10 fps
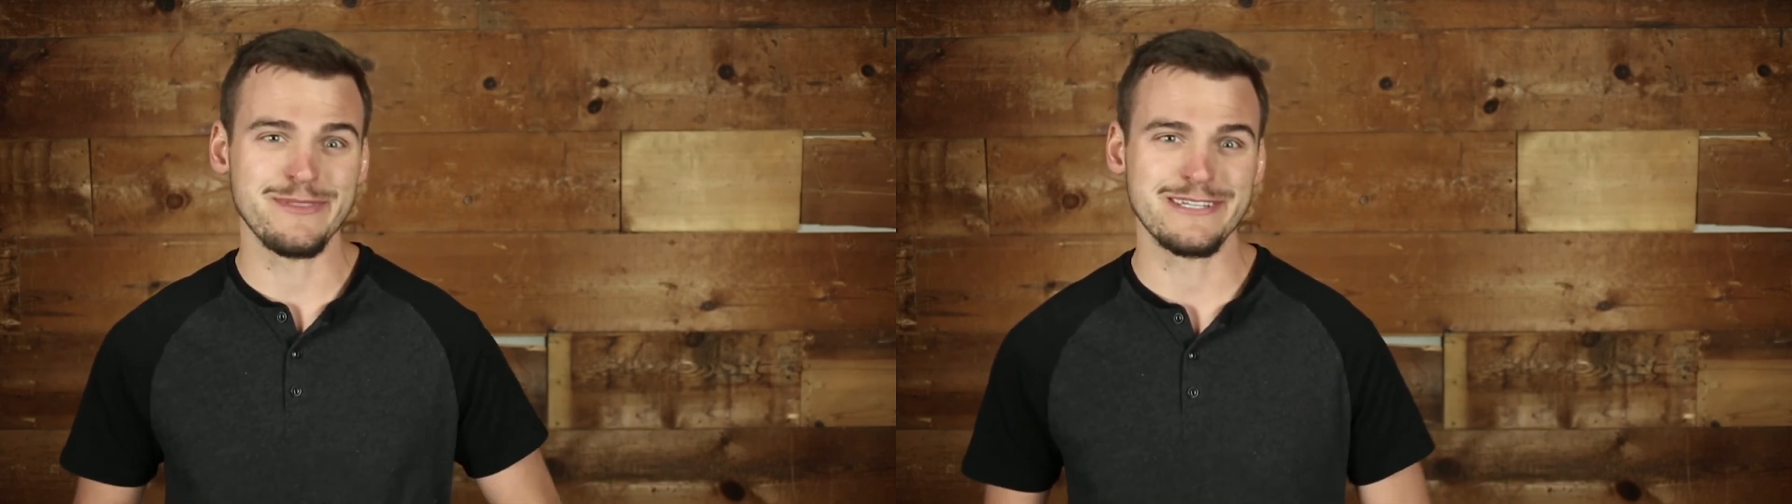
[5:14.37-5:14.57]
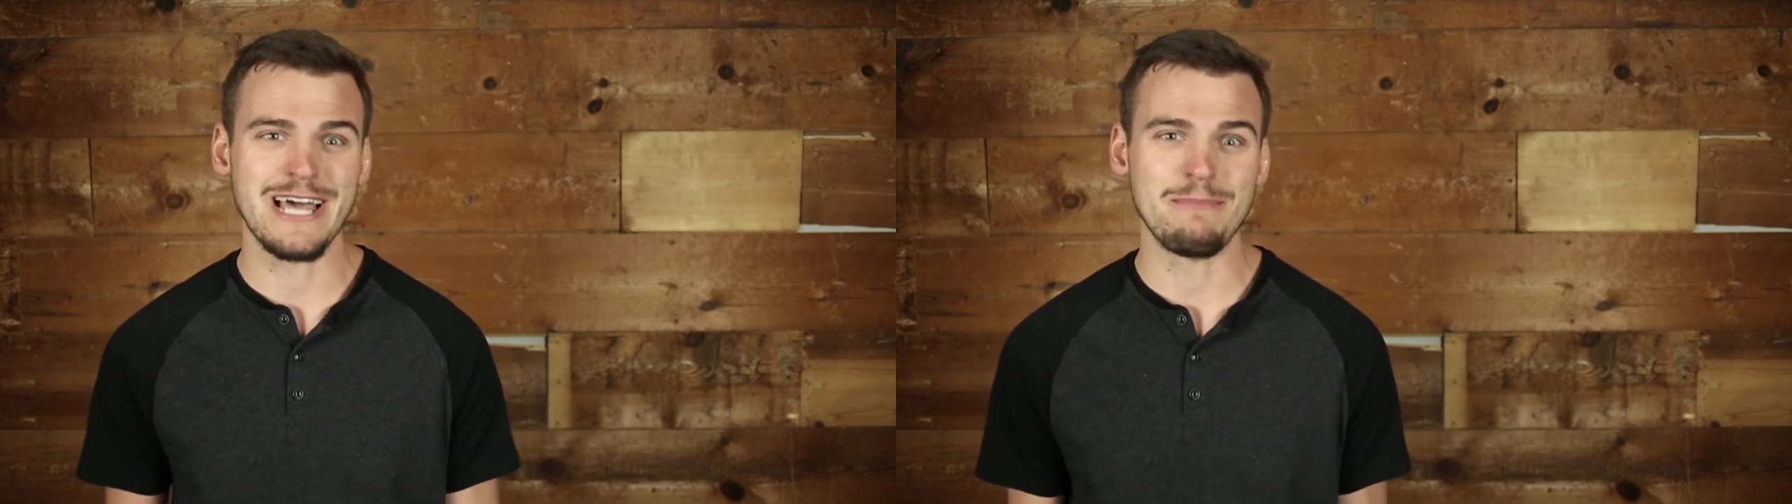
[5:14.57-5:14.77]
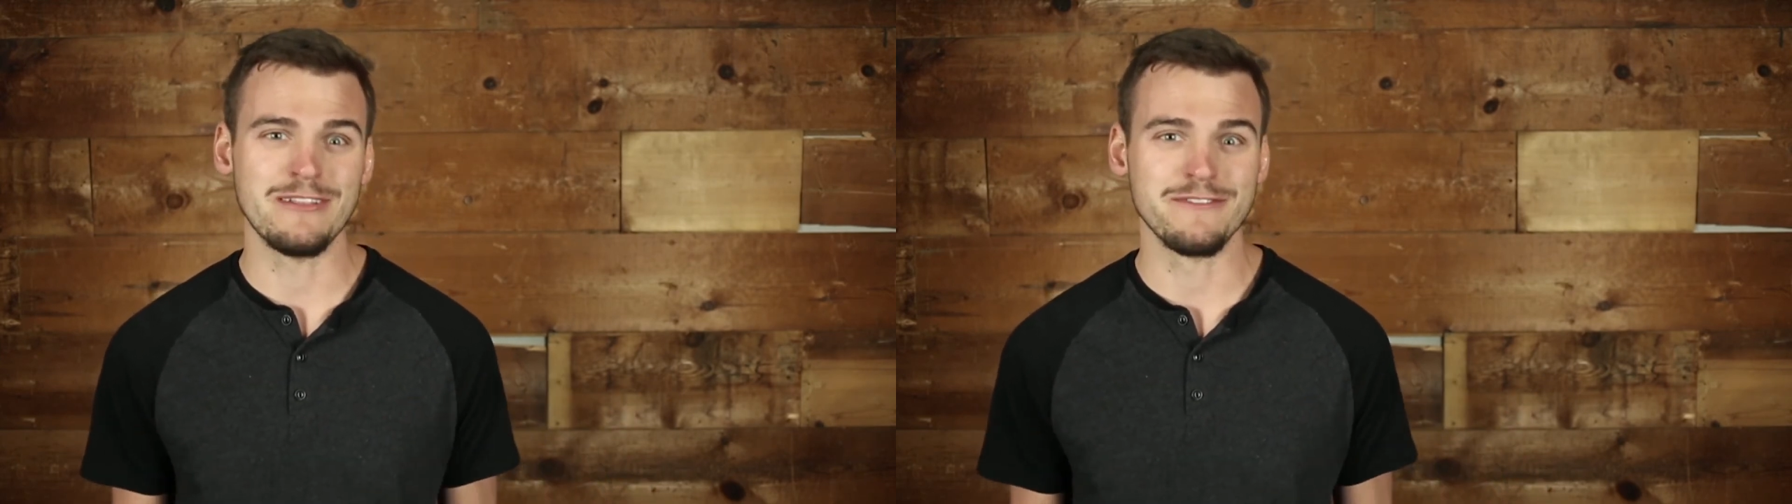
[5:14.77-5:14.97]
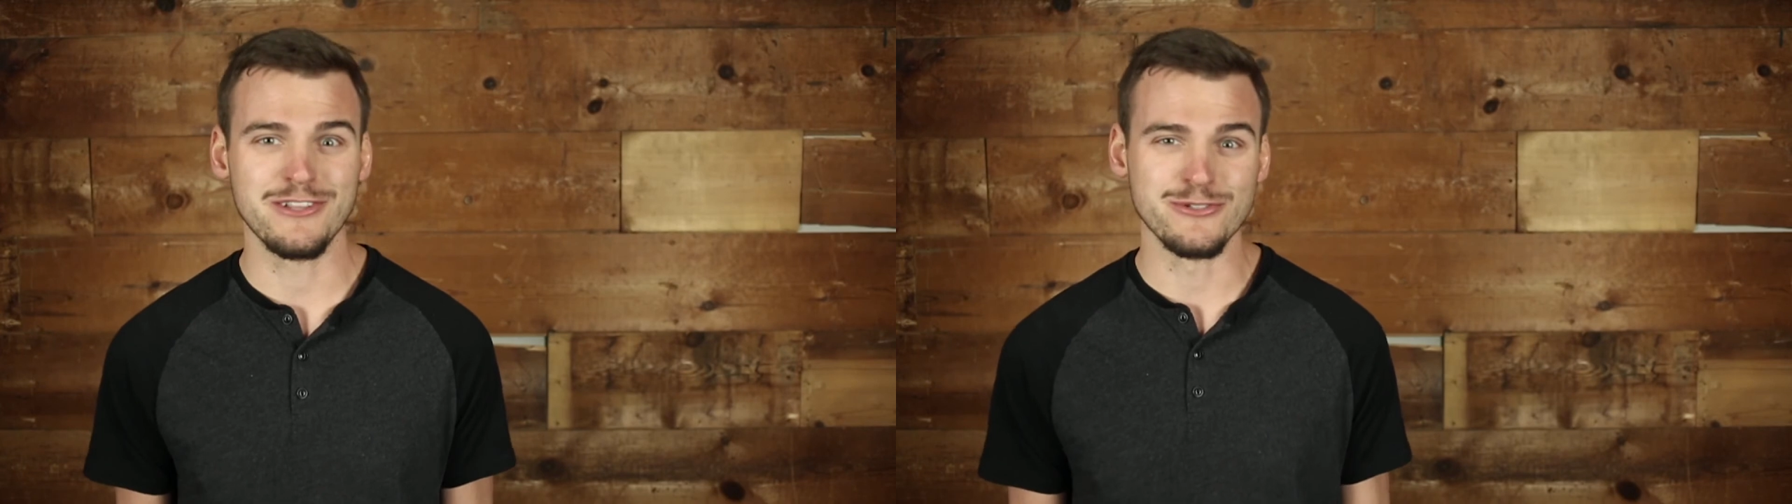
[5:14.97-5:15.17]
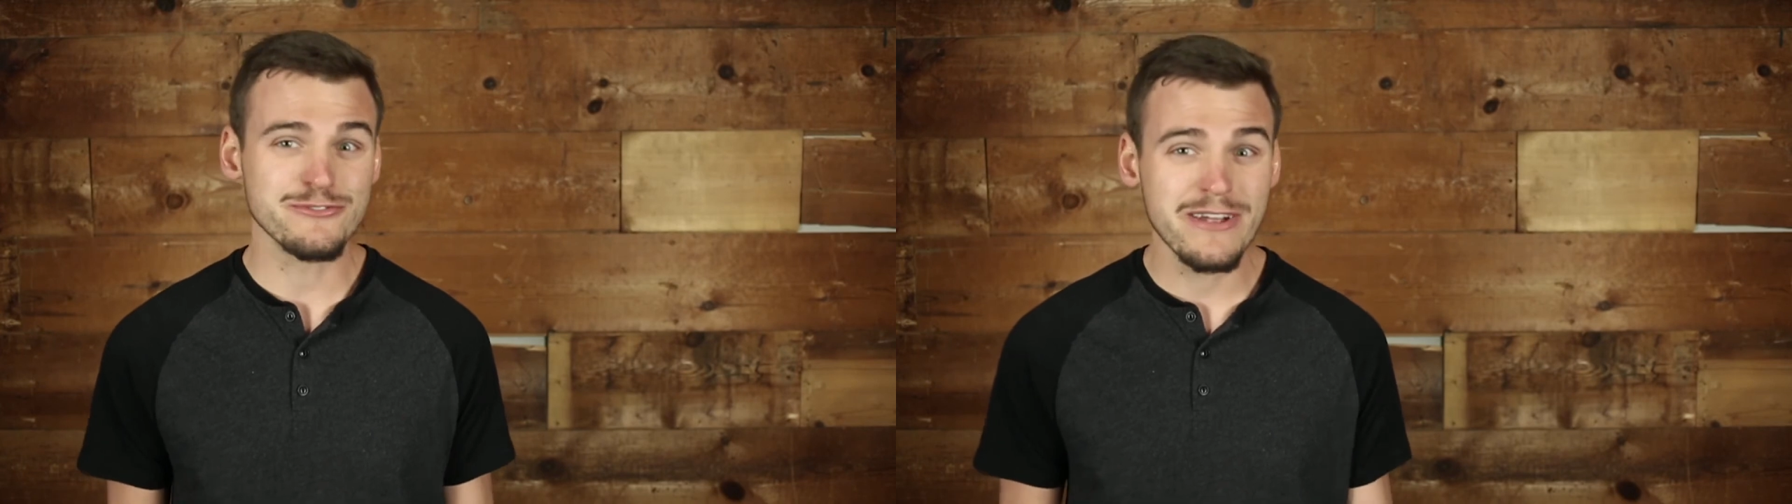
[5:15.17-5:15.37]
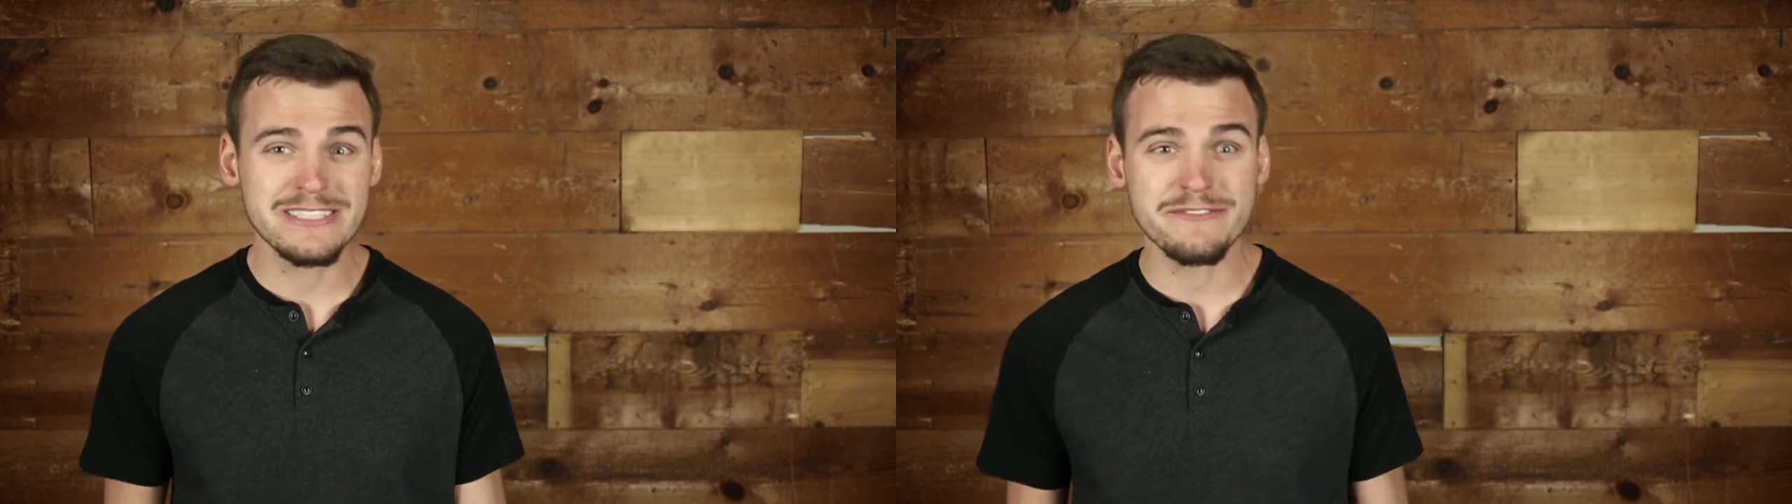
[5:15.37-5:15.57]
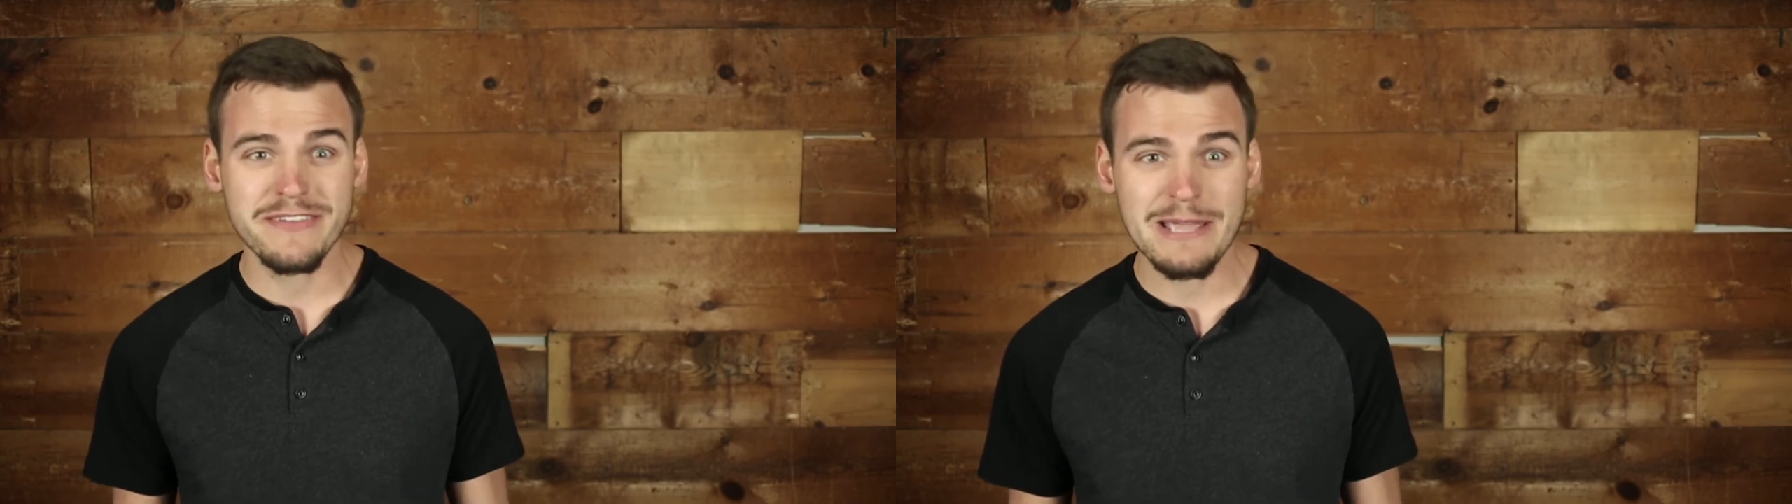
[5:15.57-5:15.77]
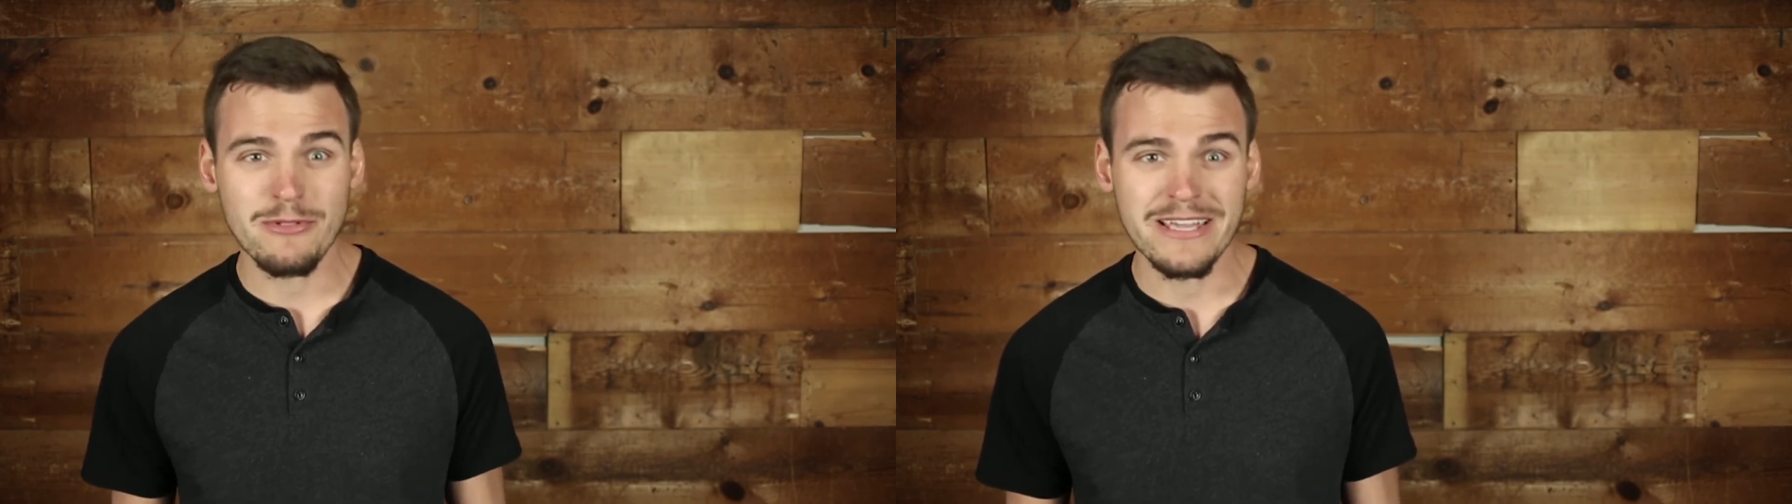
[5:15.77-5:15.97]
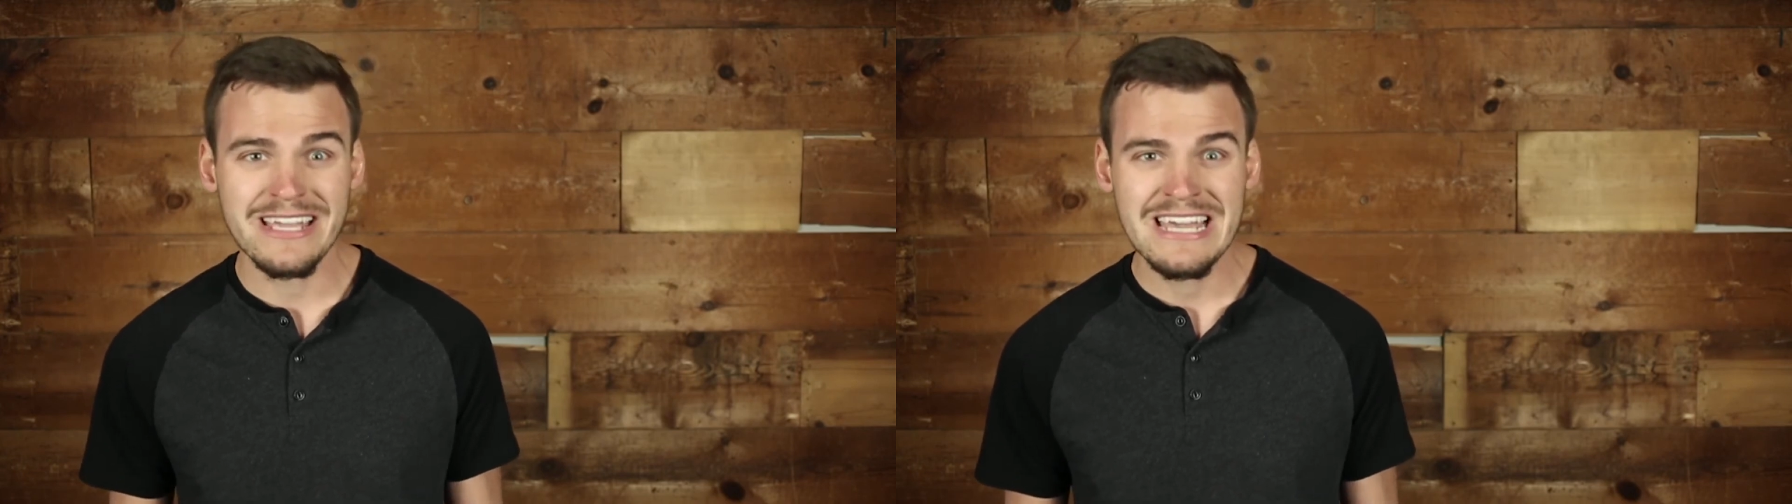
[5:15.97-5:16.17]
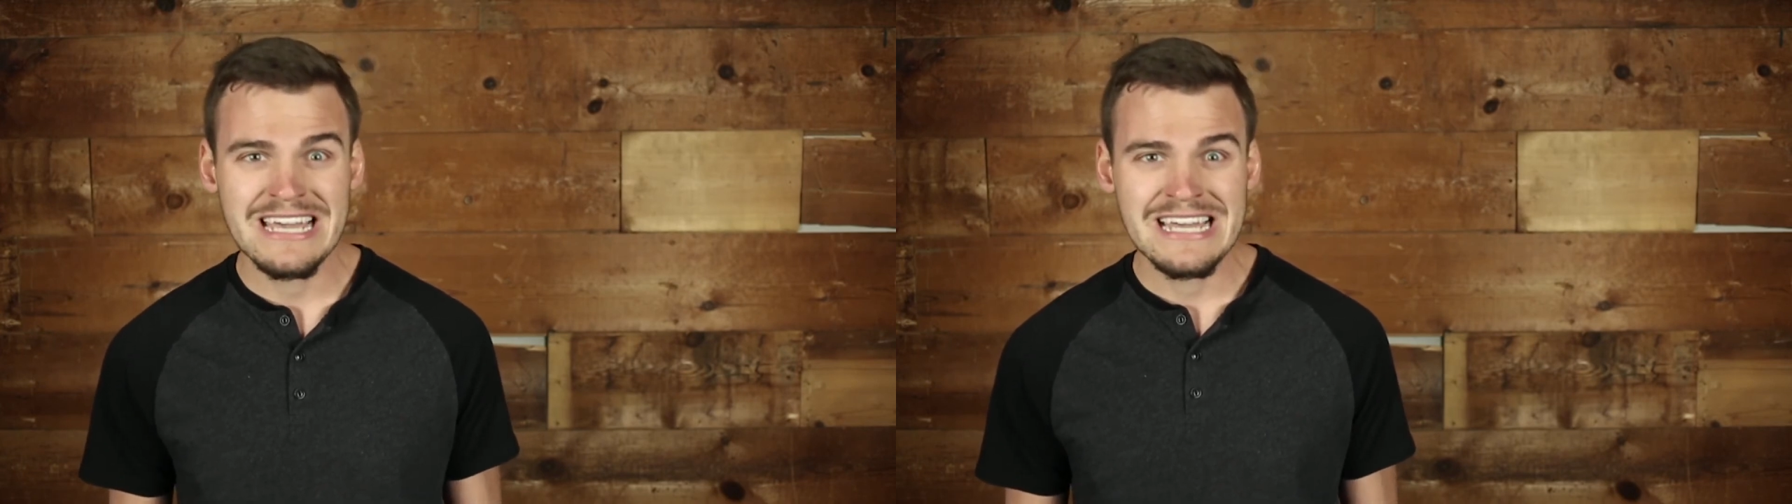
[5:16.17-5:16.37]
with a couple of close friends and family,